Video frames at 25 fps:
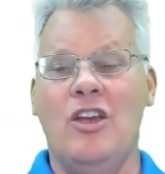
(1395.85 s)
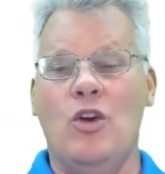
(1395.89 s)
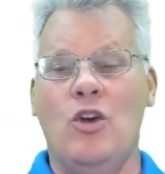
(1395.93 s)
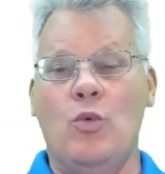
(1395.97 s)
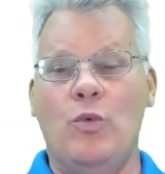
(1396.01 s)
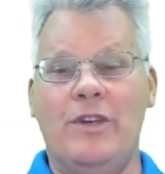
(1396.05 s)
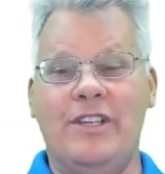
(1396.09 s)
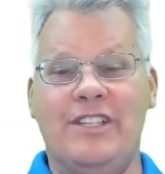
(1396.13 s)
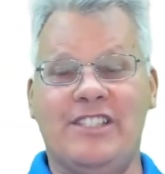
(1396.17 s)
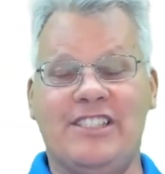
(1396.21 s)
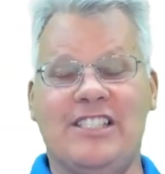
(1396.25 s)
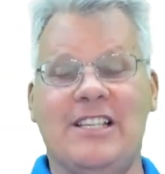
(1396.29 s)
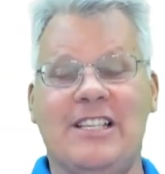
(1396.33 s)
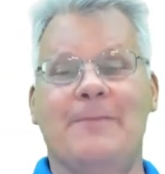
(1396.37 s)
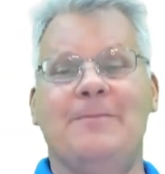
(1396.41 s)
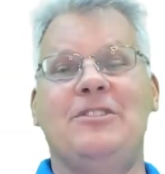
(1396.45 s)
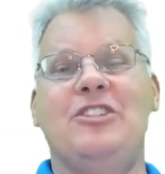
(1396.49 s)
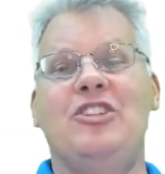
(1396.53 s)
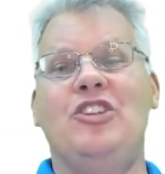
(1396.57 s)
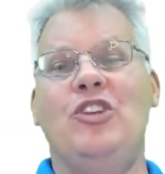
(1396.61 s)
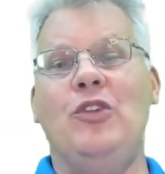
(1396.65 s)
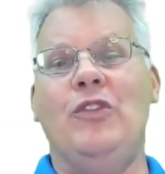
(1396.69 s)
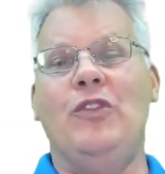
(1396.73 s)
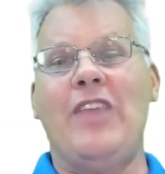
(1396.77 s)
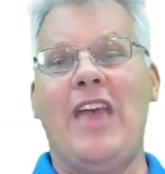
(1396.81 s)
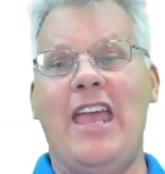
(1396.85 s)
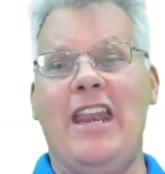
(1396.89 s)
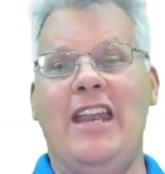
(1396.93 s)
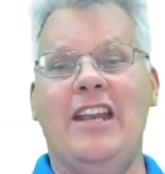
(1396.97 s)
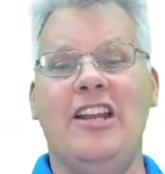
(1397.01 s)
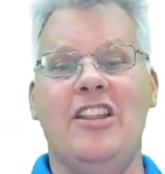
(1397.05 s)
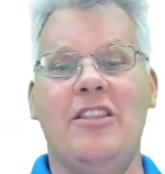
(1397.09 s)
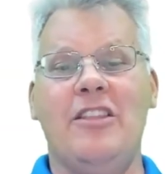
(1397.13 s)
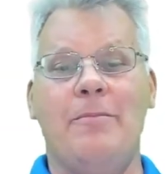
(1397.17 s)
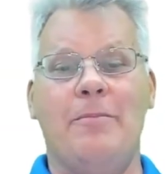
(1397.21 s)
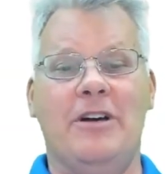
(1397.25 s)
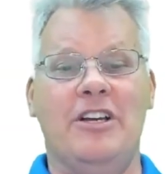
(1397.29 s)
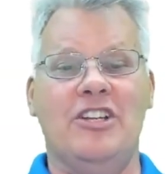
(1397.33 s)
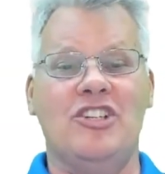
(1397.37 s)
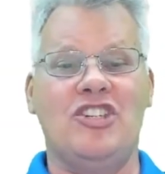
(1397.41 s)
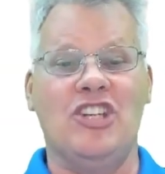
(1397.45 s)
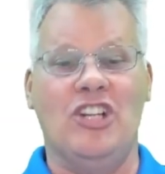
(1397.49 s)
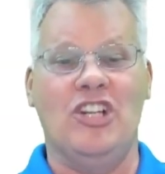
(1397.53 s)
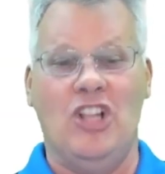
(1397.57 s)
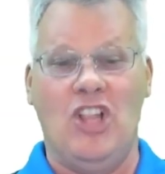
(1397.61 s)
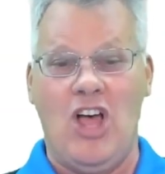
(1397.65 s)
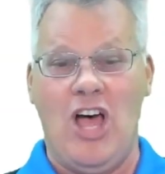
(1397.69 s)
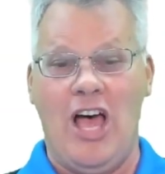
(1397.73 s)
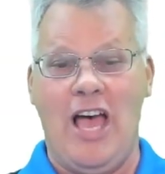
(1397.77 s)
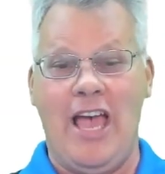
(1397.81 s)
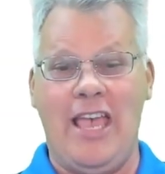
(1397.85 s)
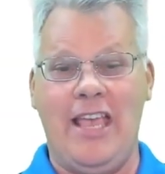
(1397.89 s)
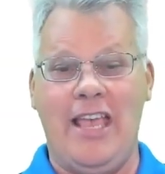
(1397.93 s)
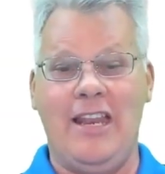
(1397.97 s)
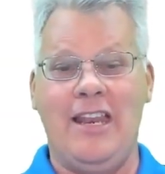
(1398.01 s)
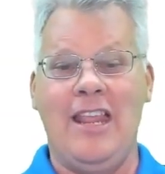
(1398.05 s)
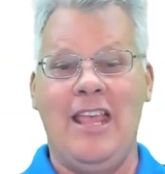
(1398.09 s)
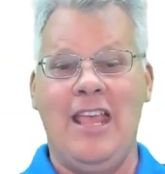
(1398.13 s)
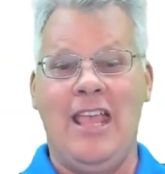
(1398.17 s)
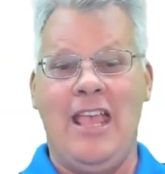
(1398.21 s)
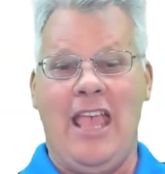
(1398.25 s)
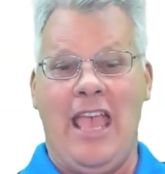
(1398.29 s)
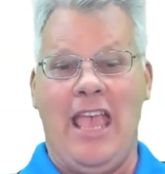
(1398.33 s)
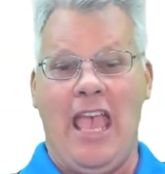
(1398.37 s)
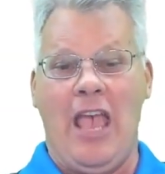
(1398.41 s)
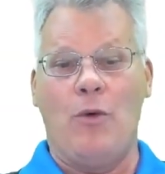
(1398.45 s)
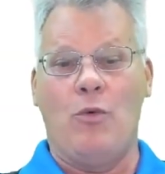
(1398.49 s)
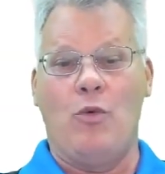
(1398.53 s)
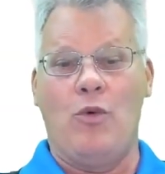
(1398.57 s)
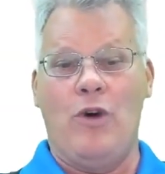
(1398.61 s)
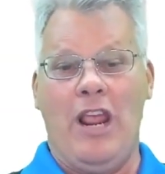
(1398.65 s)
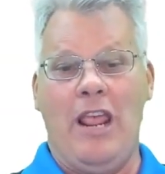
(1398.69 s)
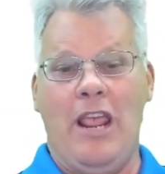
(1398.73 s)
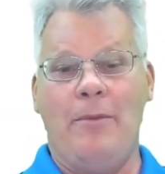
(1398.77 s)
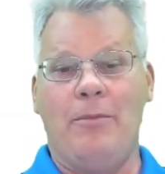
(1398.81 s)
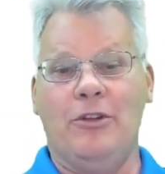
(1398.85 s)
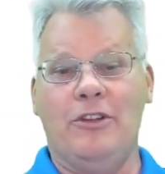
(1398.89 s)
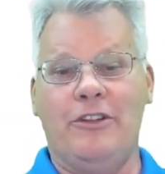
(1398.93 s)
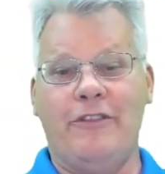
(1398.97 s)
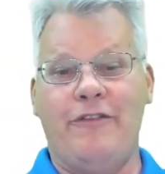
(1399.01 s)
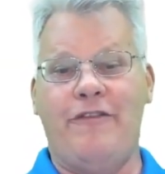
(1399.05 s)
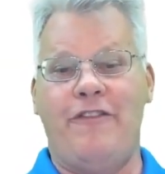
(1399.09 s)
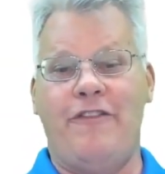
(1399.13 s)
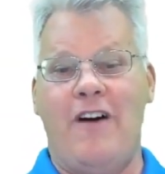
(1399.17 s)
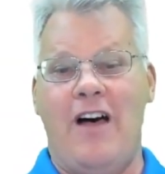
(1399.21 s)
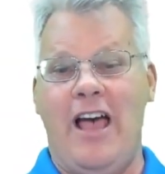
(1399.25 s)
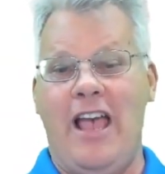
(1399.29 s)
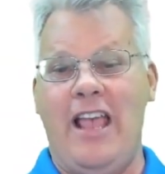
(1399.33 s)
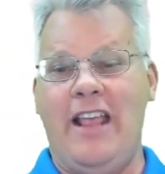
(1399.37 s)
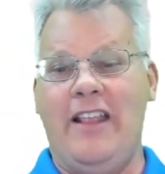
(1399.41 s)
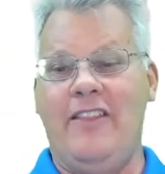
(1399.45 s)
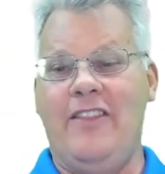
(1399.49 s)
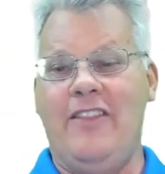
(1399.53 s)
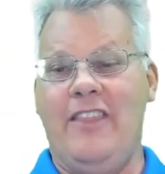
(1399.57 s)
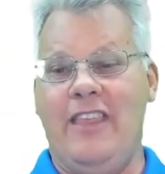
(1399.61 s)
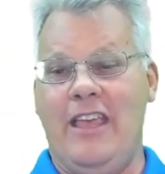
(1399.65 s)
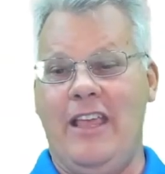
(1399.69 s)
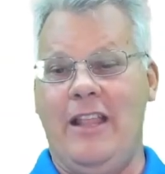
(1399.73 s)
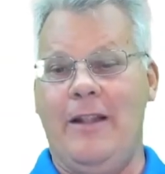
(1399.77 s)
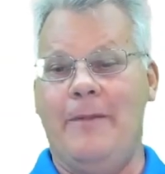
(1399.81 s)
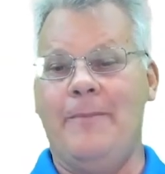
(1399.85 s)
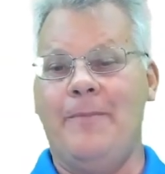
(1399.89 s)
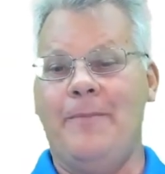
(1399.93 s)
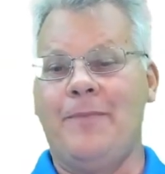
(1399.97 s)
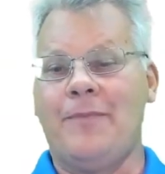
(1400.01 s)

We substitute that into the budget line, and we're able to find that